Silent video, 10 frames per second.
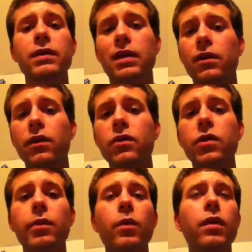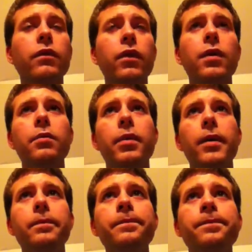because I don't know the German word for it.
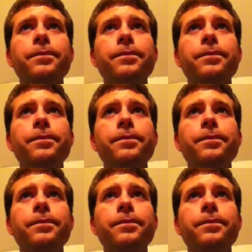But